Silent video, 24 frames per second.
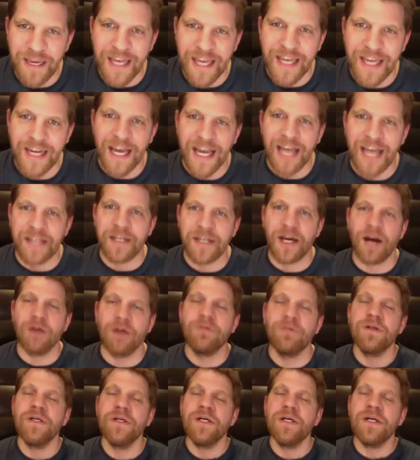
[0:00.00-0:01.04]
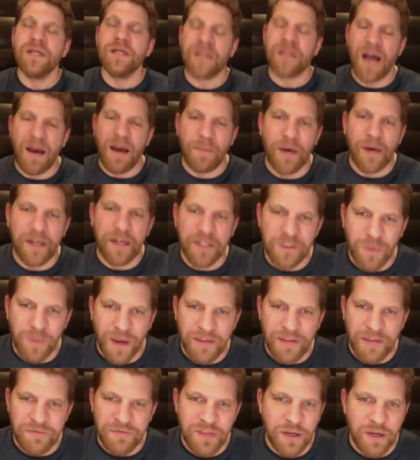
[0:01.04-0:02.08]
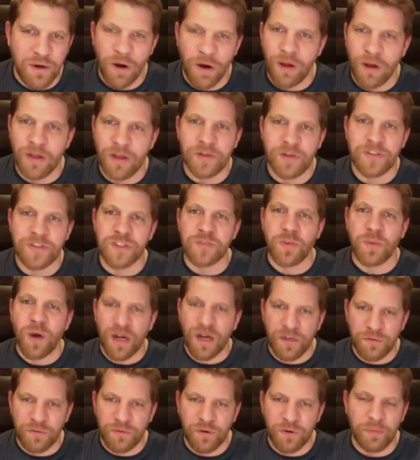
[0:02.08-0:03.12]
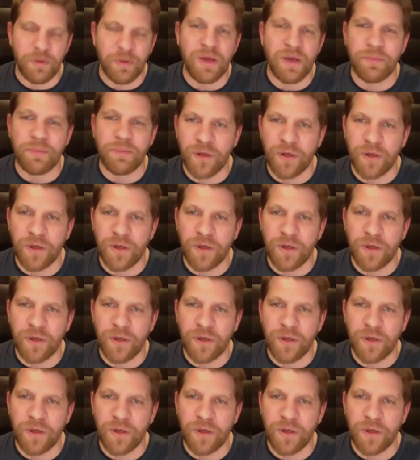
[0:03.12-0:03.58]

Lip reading: And I know Kama and his wife Nicole are just wonderful people.